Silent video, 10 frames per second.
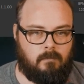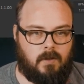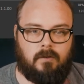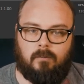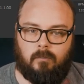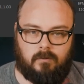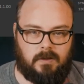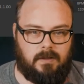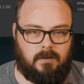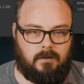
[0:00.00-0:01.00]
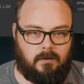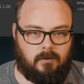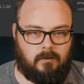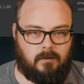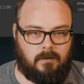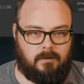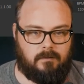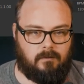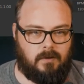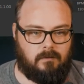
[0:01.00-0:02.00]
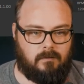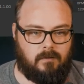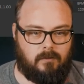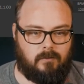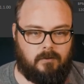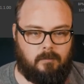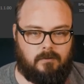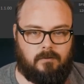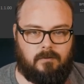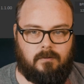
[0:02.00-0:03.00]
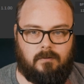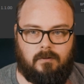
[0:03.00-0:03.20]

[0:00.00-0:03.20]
And then once again, here's a list of the installed scripts.